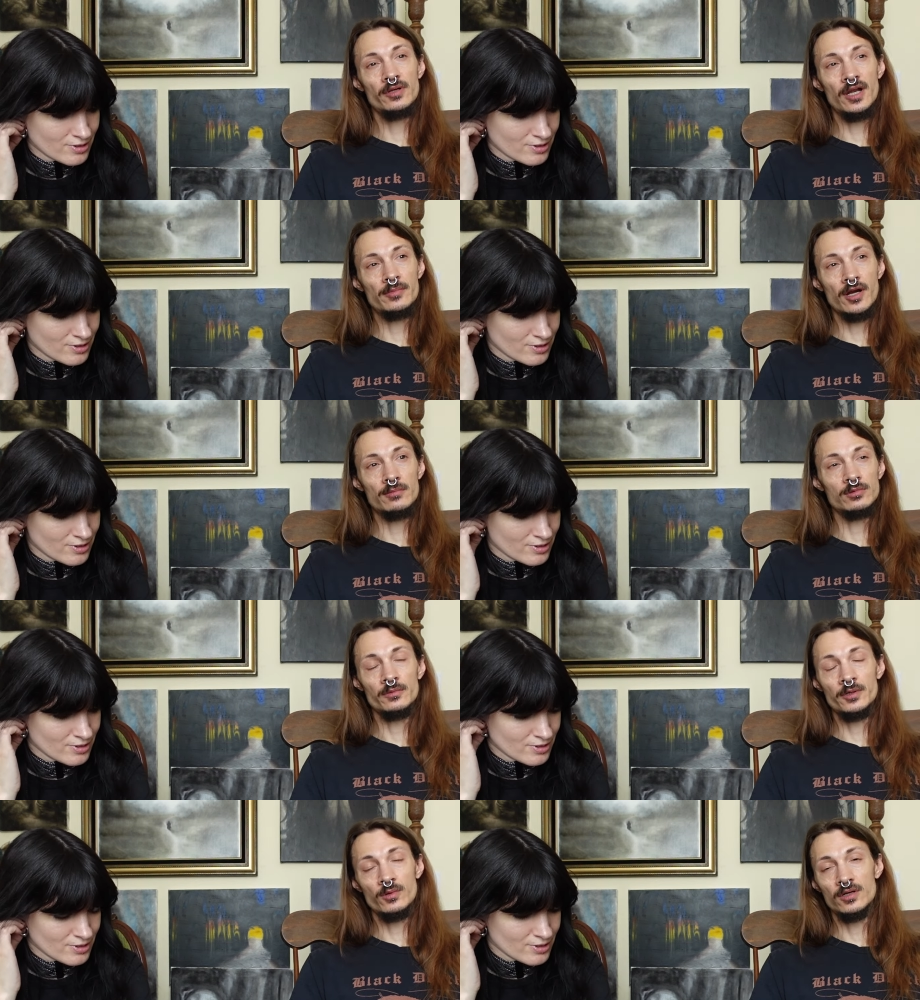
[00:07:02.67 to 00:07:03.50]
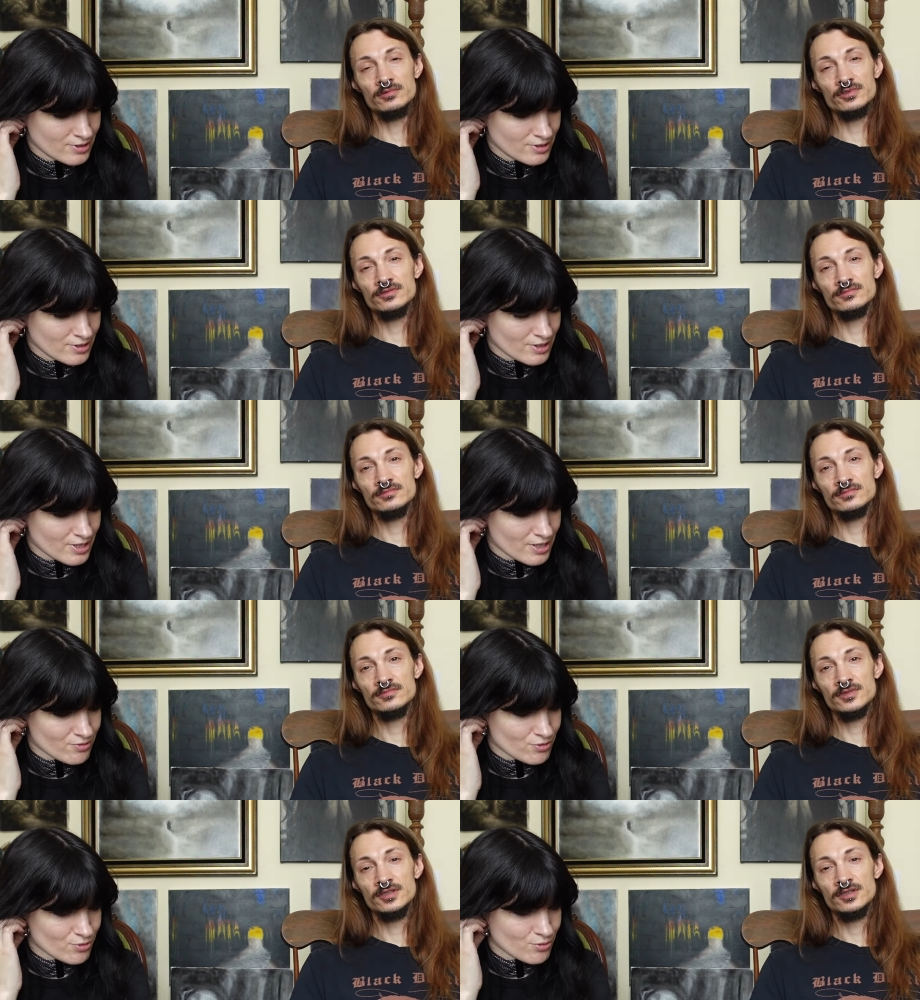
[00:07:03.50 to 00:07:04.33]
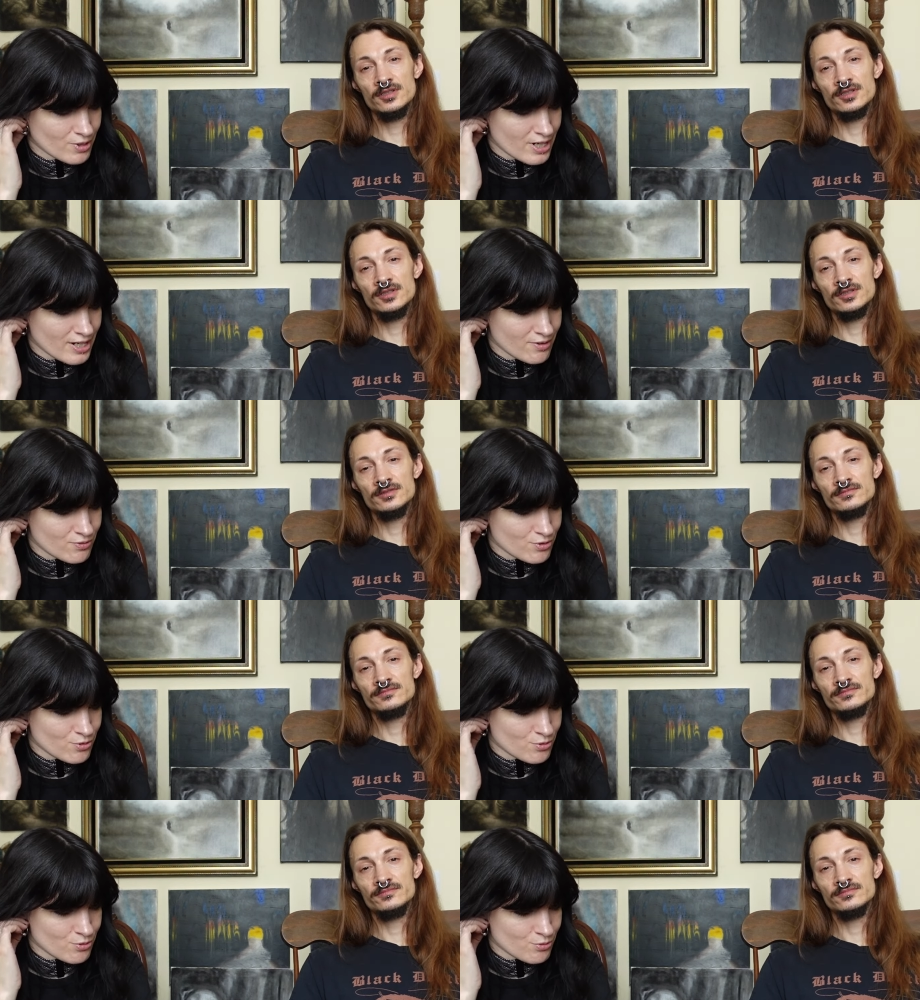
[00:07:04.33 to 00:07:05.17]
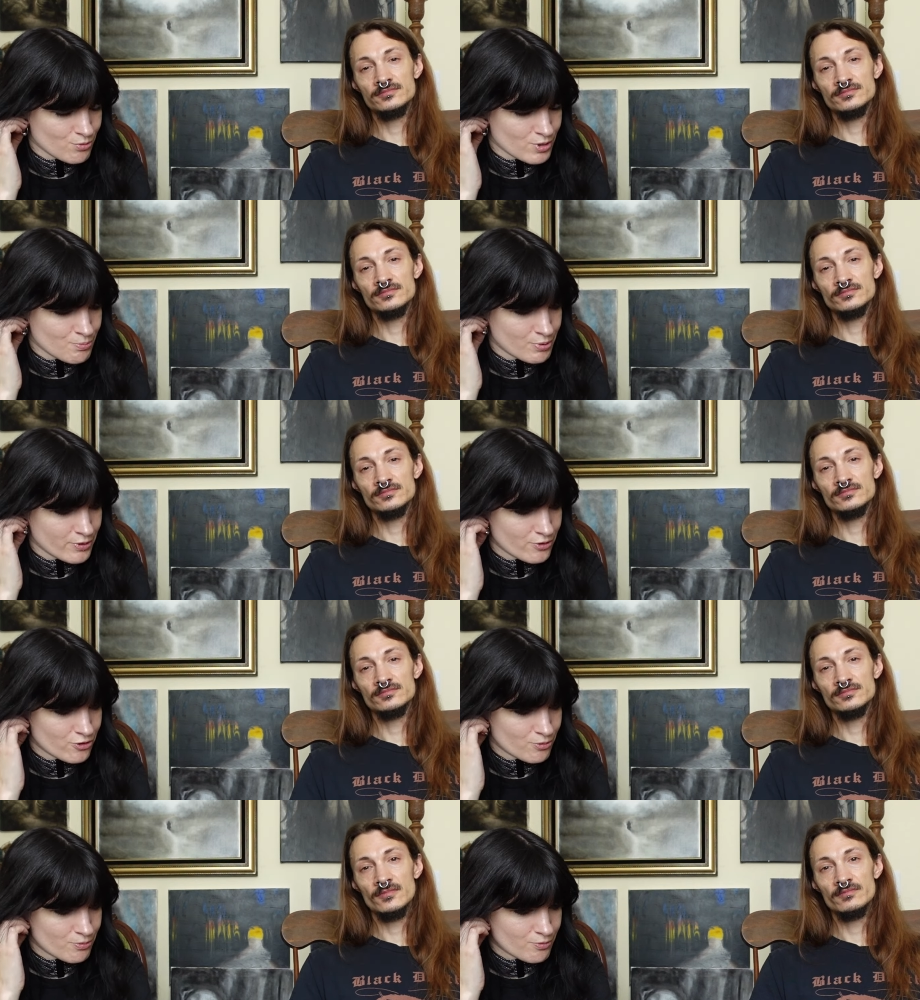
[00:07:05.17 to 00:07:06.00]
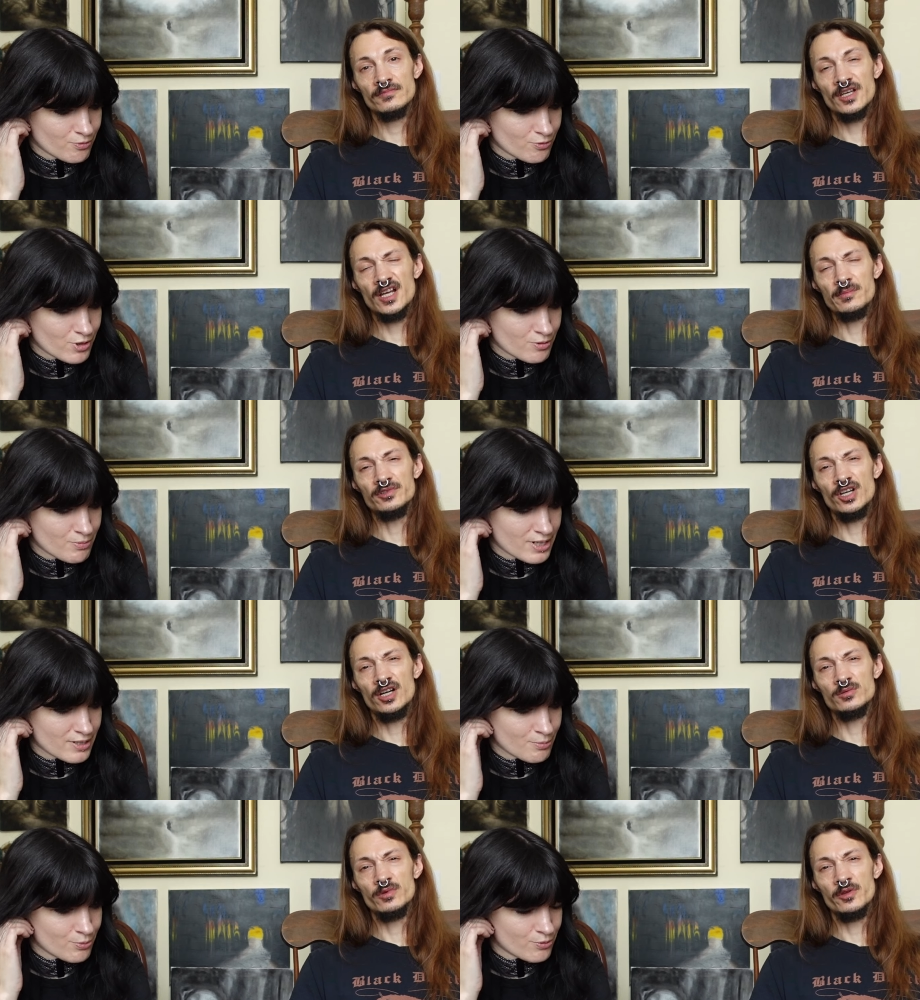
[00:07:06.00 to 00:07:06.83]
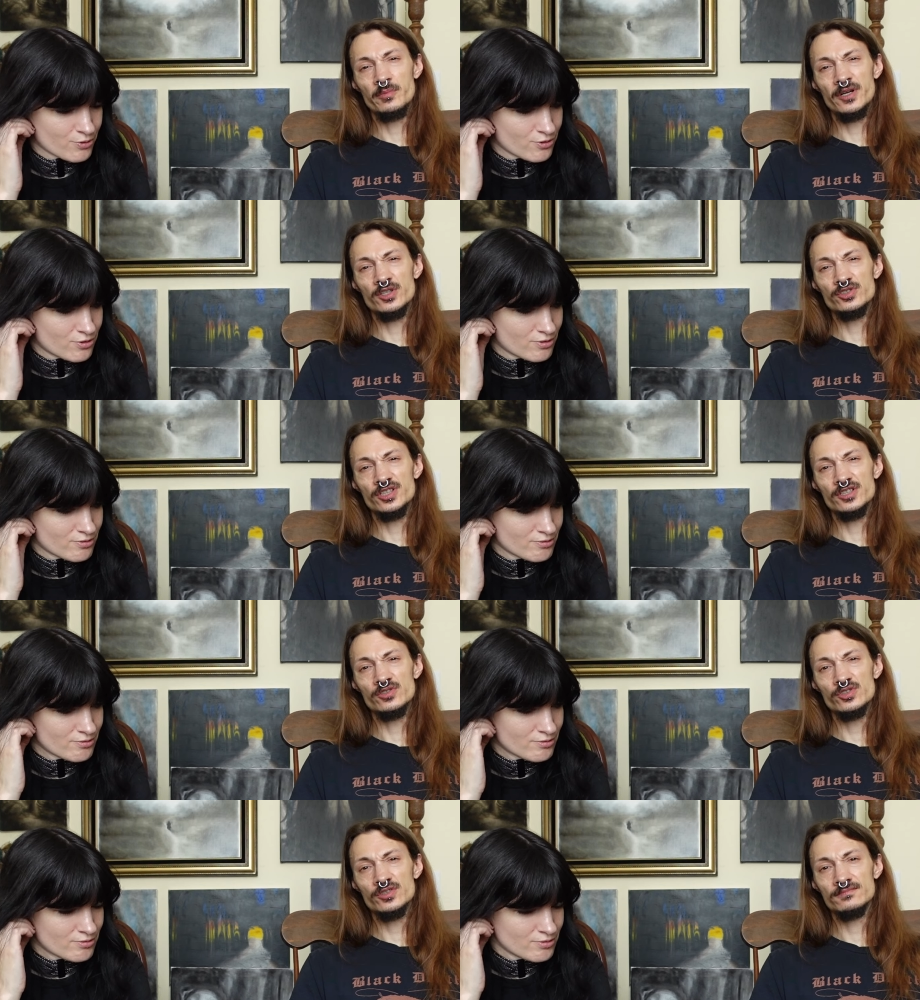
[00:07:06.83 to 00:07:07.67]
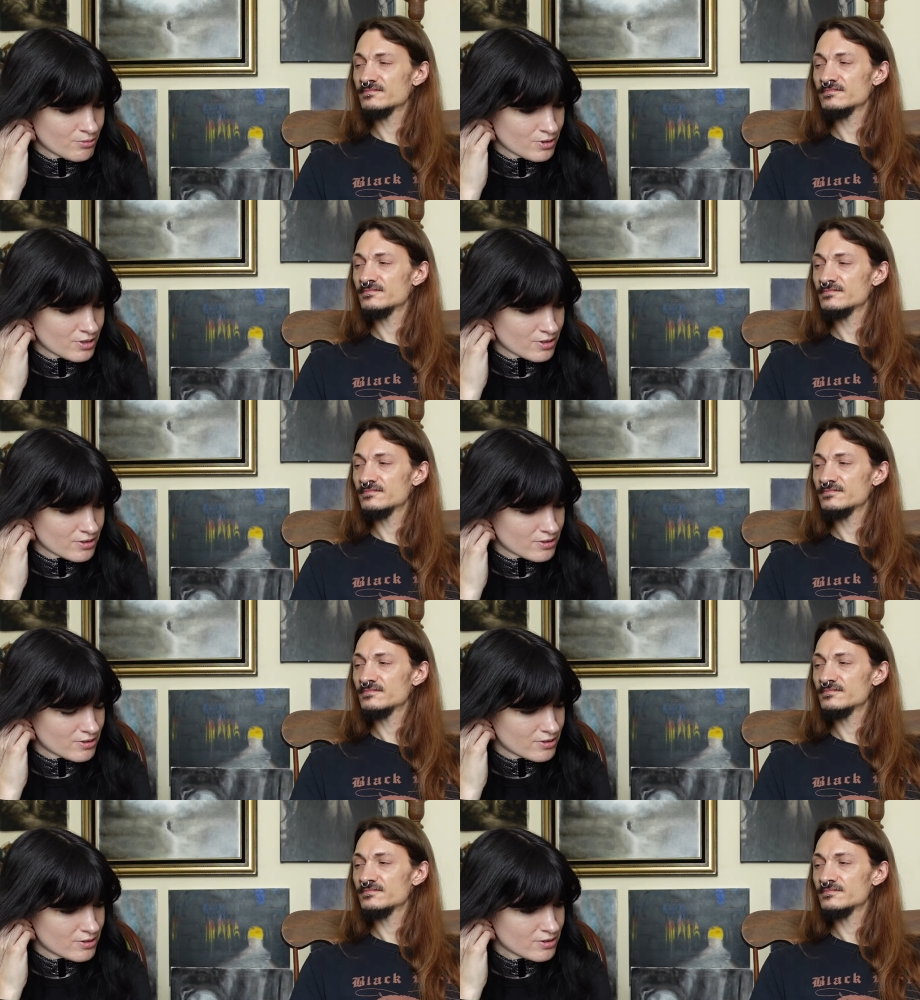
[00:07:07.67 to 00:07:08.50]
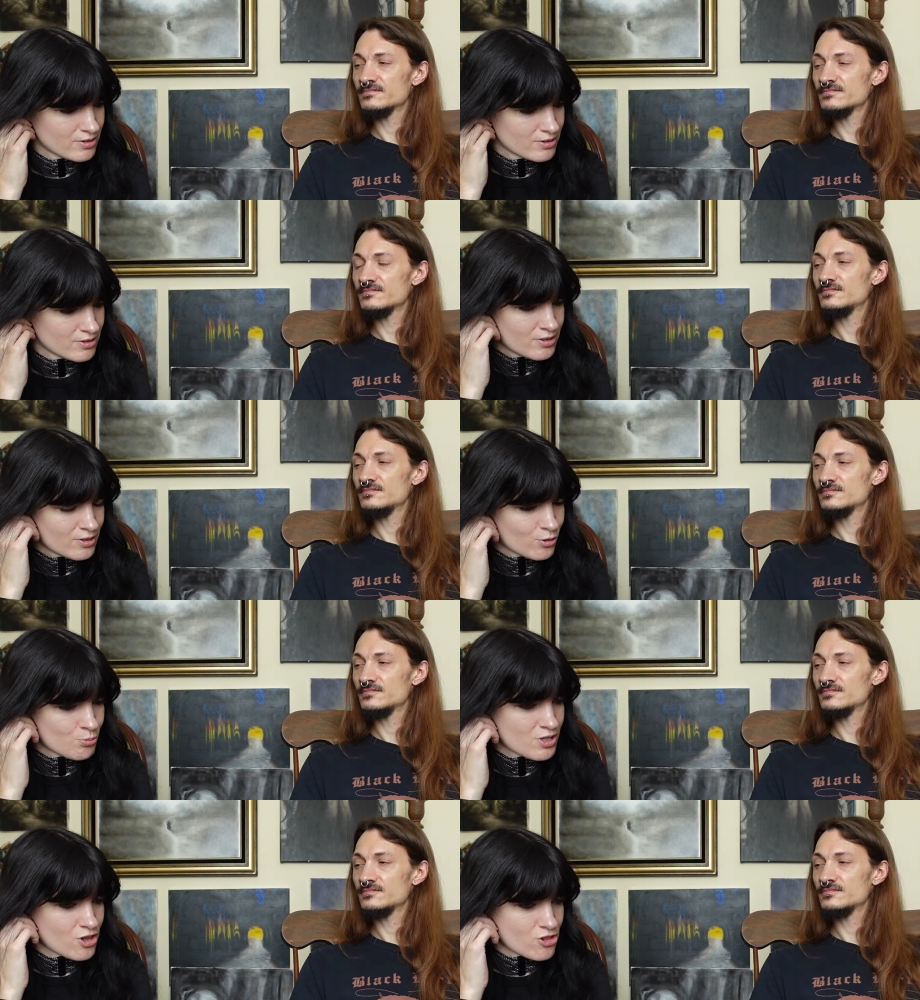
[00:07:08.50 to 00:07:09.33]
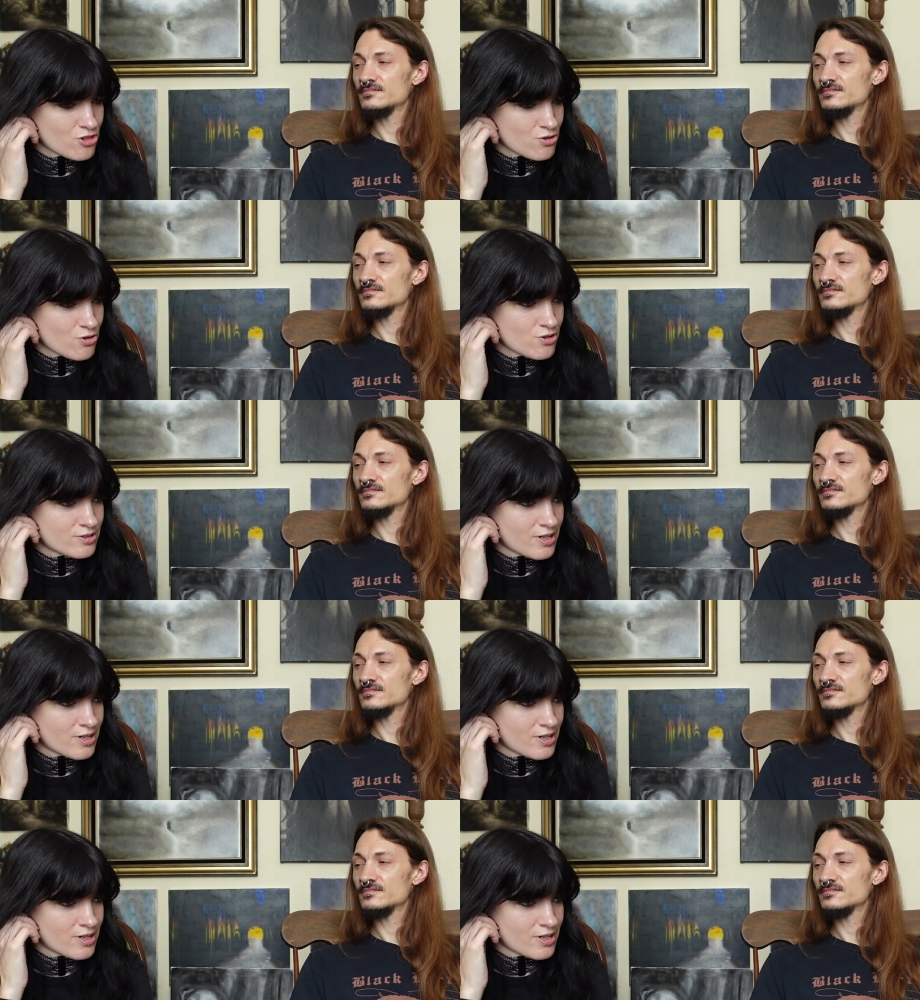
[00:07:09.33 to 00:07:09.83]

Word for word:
Speaker 1: but I probably won't.
Speaker 2: I have to. I have to re-pierce one I'm of my nipples because it'll be the third